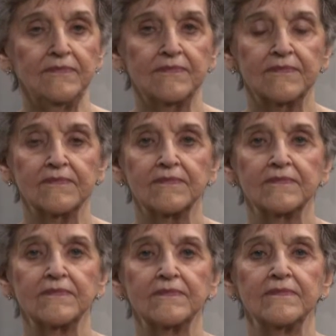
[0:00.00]

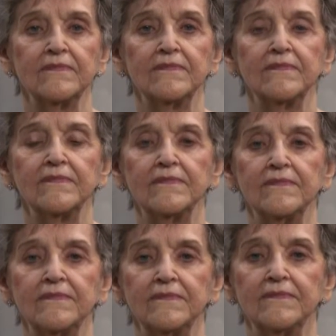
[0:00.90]

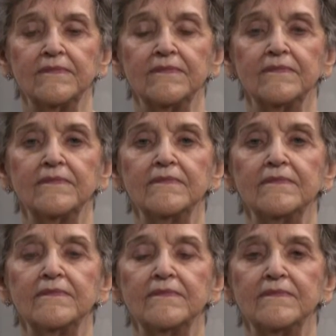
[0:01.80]

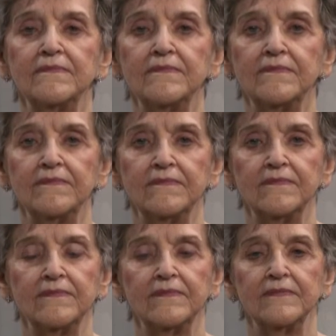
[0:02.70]

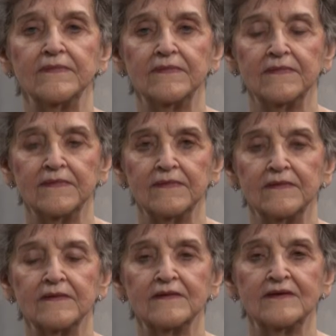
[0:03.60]

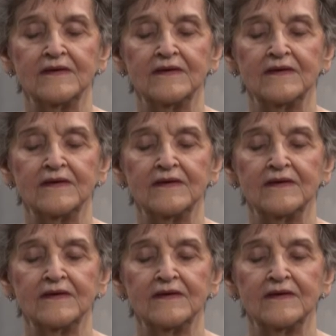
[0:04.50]
(silent)